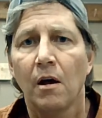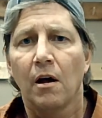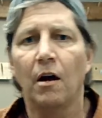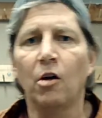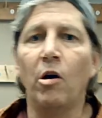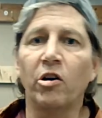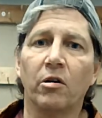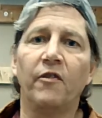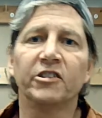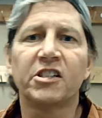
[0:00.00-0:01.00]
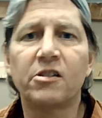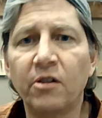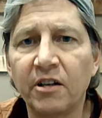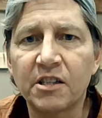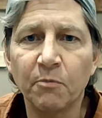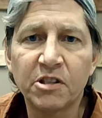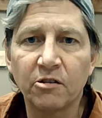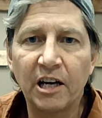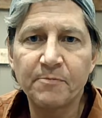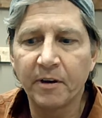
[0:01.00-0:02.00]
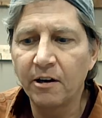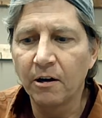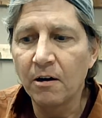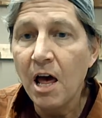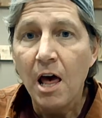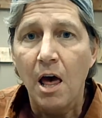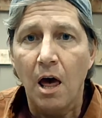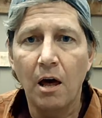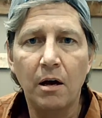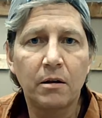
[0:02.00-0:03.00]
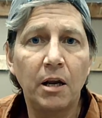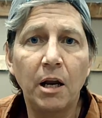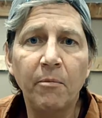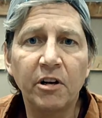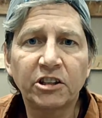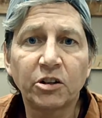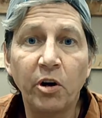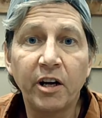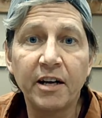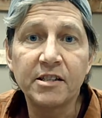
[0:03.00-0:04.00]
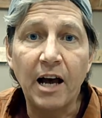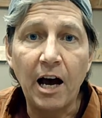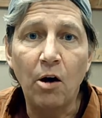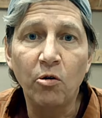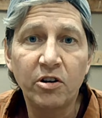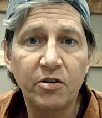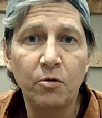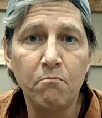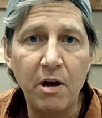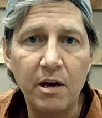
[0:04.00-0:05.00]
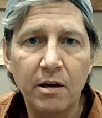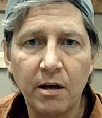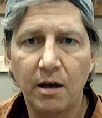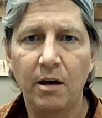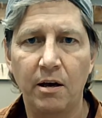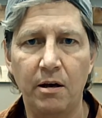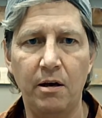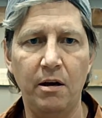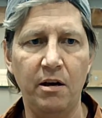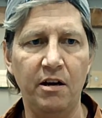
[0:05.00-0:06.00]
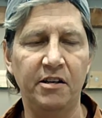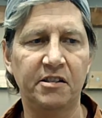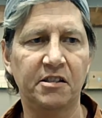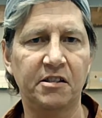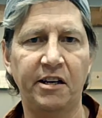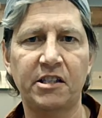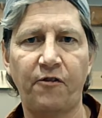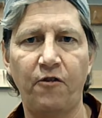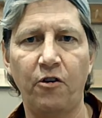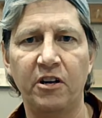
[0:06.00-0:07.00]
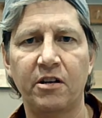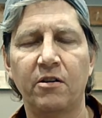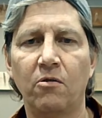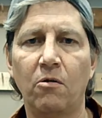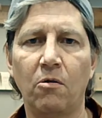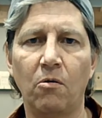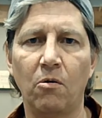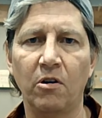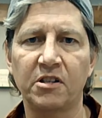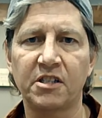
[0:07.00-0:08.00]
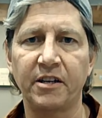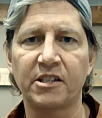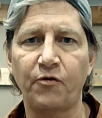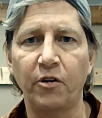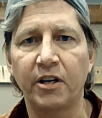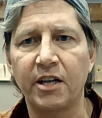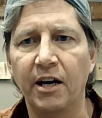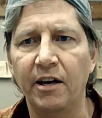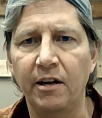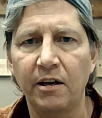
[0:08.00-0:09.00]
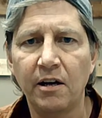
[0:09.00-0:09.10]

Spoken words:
Hello Outdoor Adventure students, Mr. Osmic here, and today I'm going to show you guys how to make a 6 foot or 6'10"